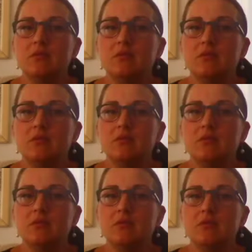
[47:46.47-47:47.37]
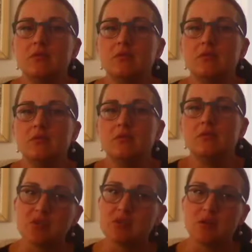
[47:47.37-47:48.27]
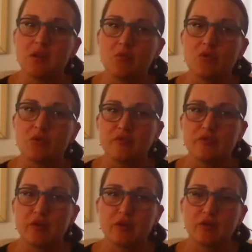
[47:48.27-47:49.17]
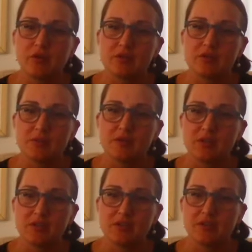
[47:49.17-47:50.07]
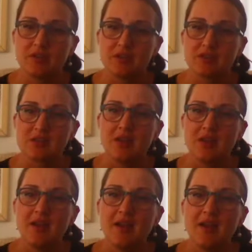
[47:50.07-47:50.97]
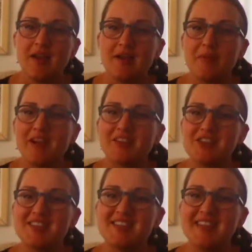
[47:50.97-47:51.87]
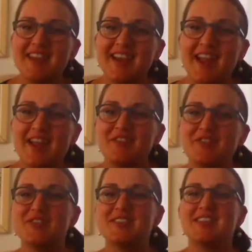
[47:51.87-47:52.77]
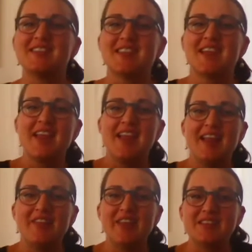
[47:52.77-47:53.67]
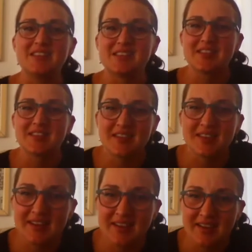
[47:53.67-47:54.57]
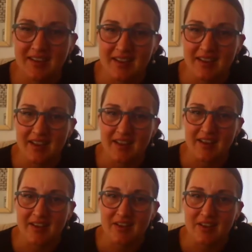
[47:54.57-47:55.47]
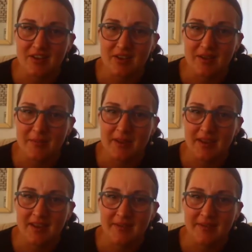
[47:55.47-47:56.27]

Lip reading: WHO website. Type in your headline of excuses anymore to follow conspiracy theories. I just see Andrew says, and that's hello. Can you hear me?